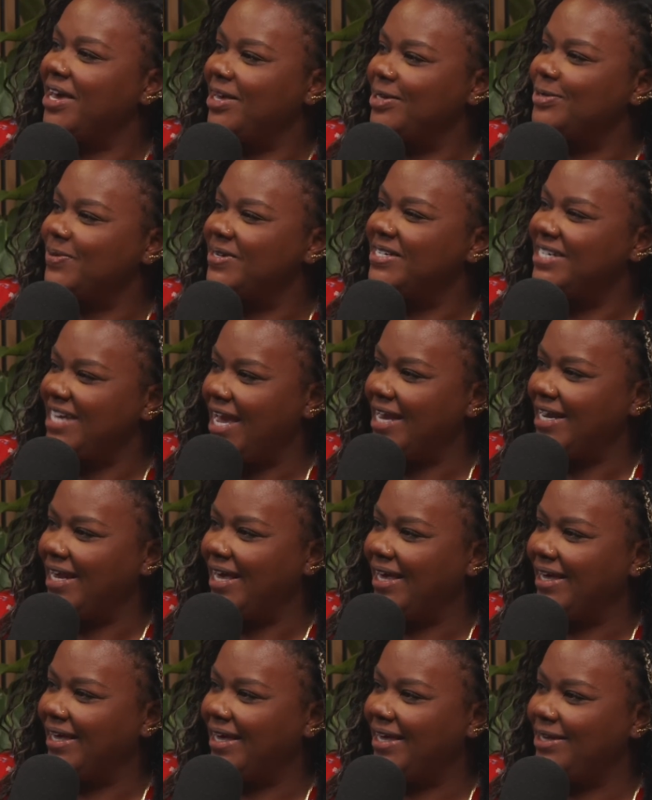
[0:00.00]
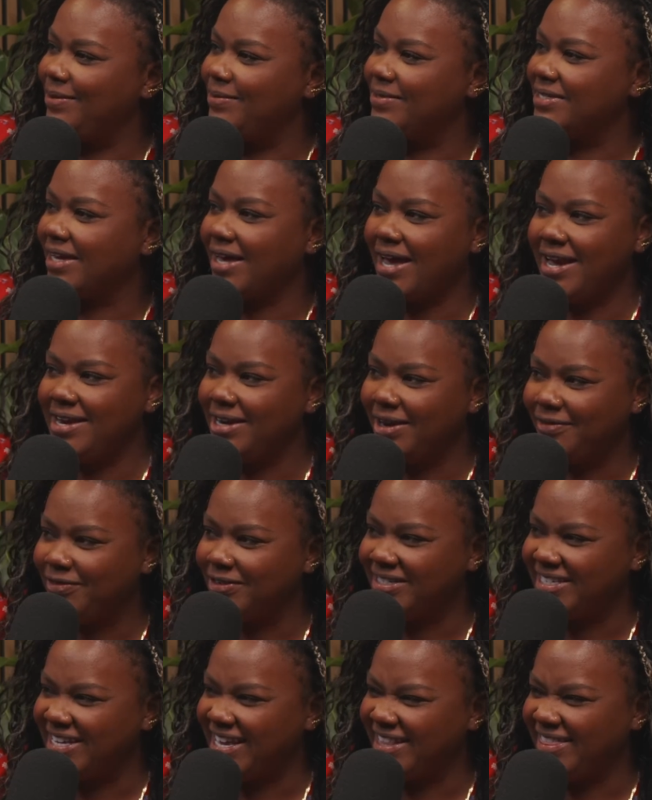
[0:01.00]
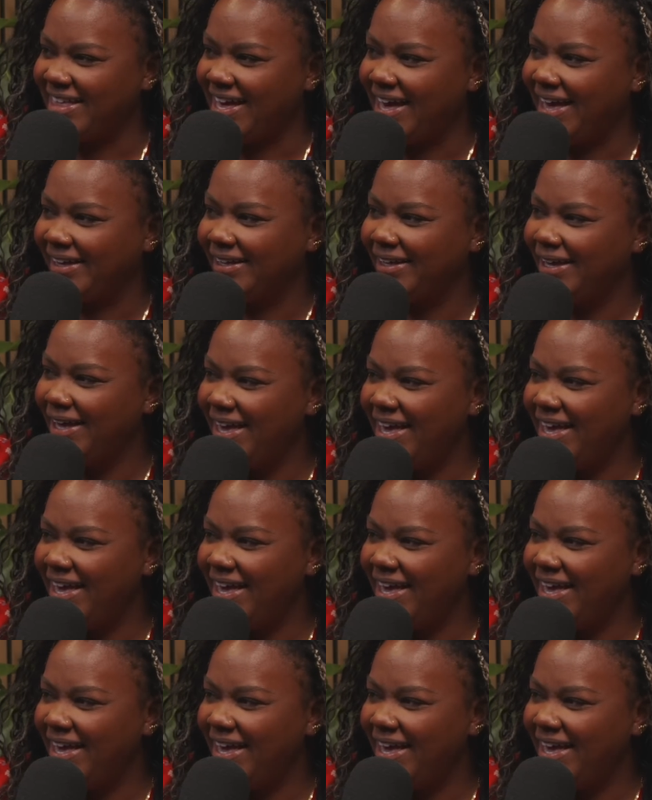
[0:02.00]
Because we're dating. And he was like, I never said that.